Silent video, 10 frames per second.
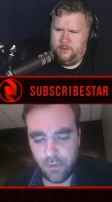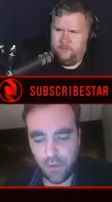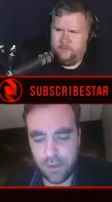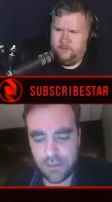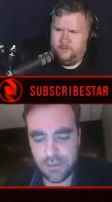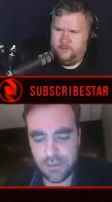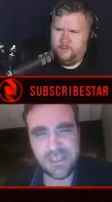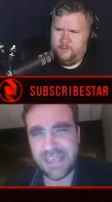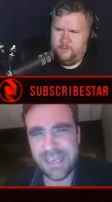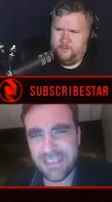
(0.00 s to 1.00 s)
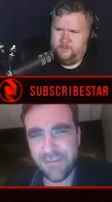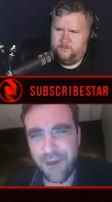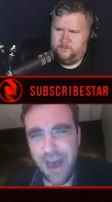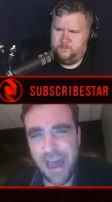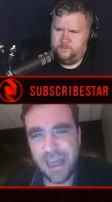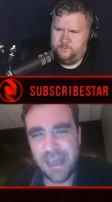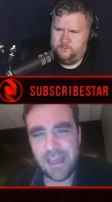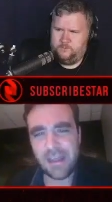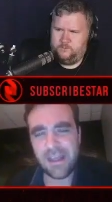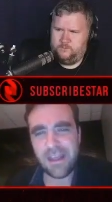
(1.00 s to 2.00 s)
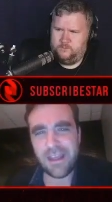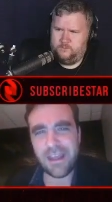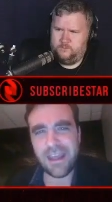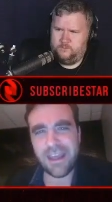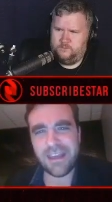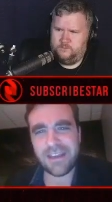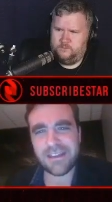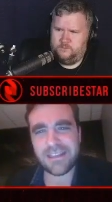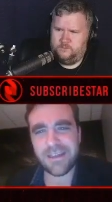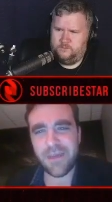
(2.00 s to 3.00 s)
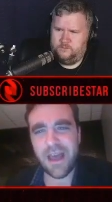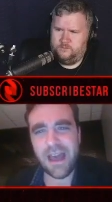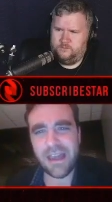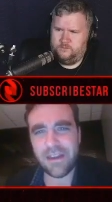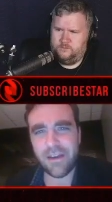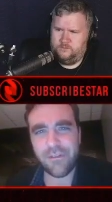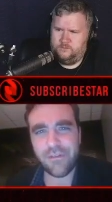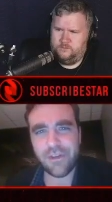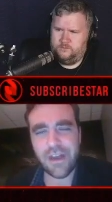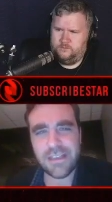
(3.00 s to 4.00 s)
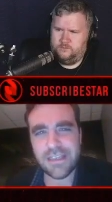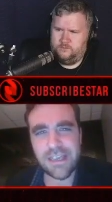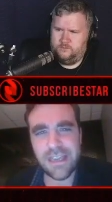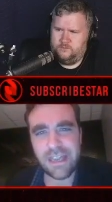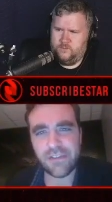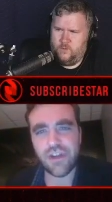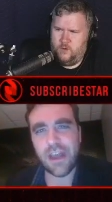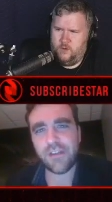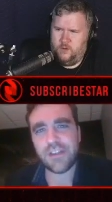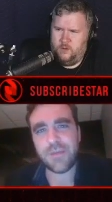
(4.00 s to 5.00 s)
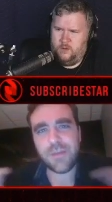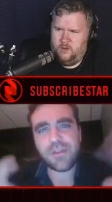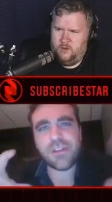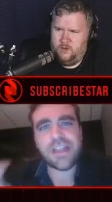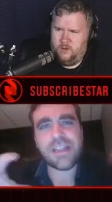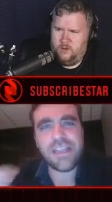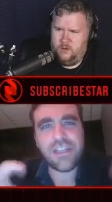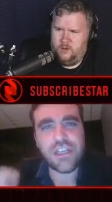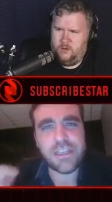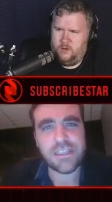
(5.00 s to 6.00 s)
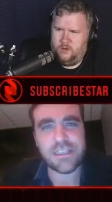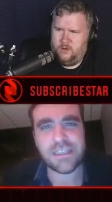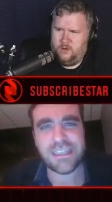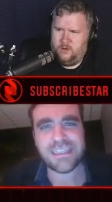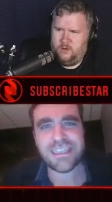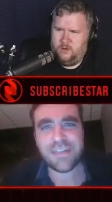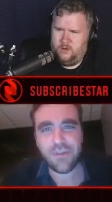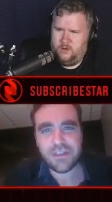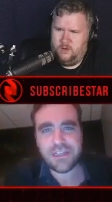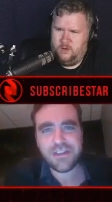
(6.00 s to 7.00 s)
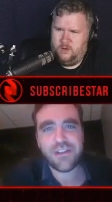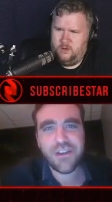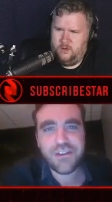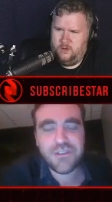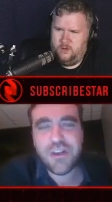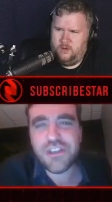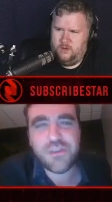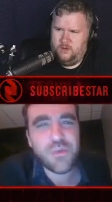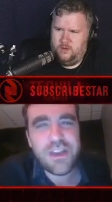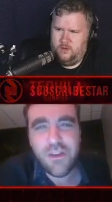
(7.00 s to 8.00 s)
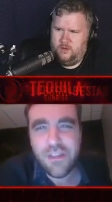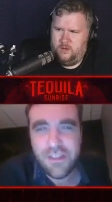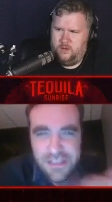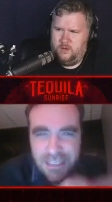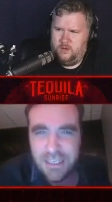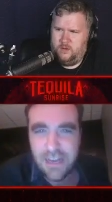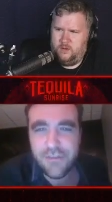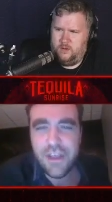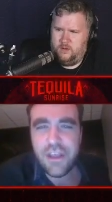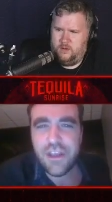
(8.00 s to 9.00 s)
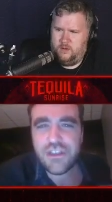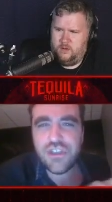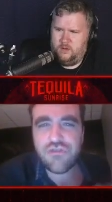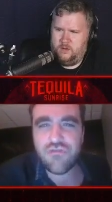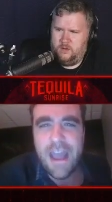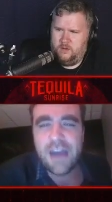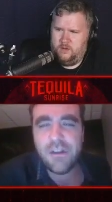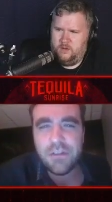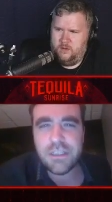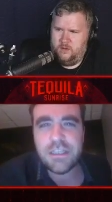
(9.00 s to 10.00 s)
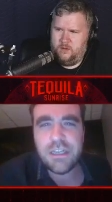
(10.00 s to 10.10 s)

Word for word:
Speaker 1: he was about to testify in some kind of custody trial. These people are like leeches. The DC Volunteer Lawyers Project, we know that this stuff surrounds